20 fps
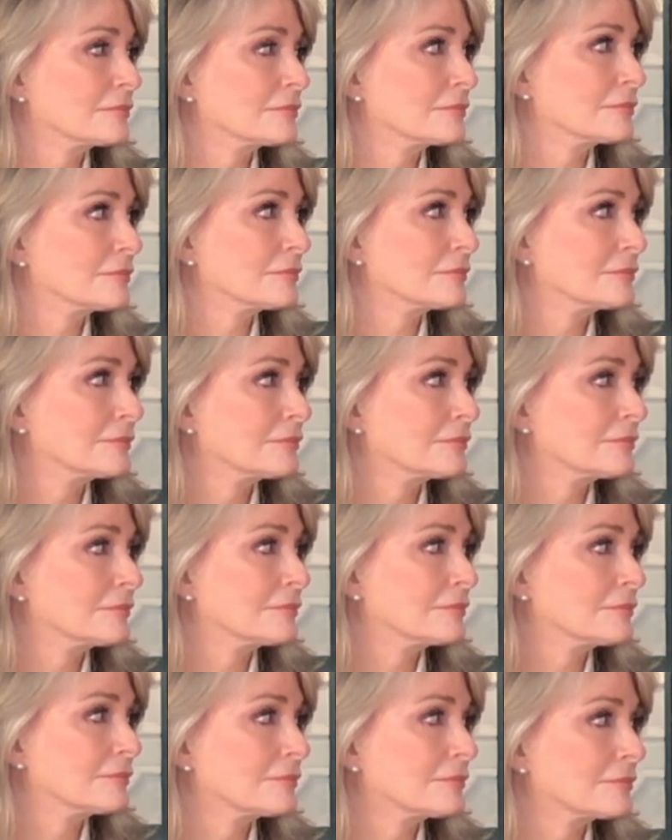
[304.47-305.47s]

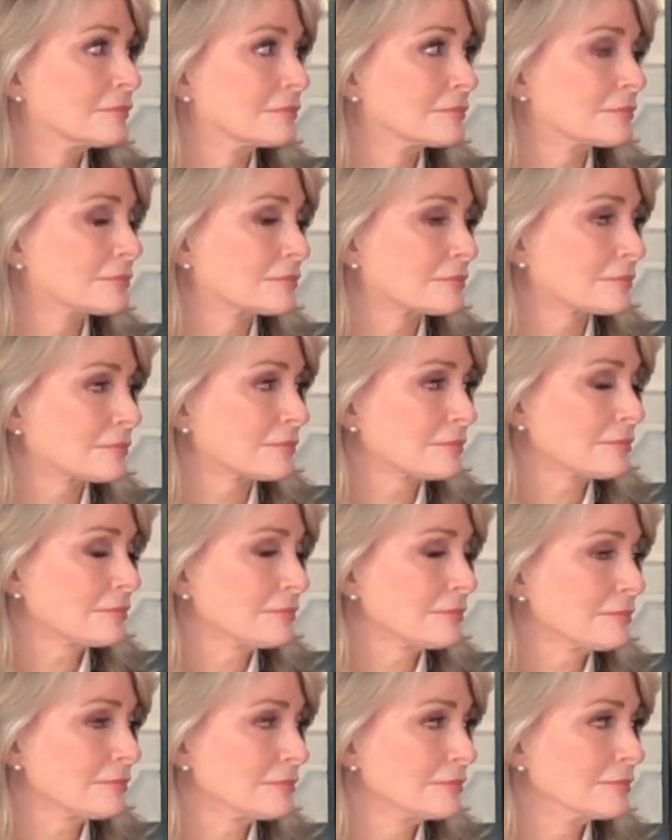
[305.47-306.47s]

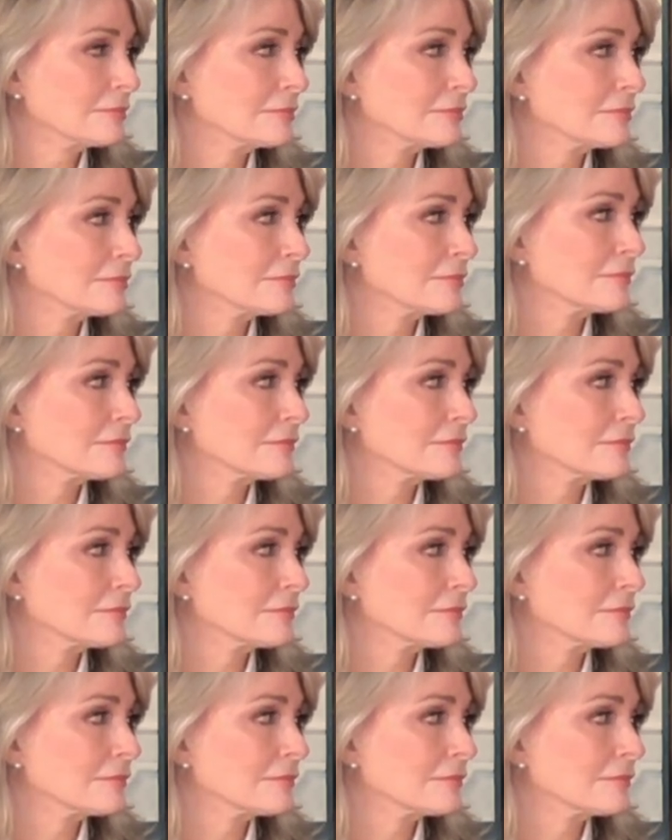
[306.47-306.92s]
No words are spoken by the person on screen.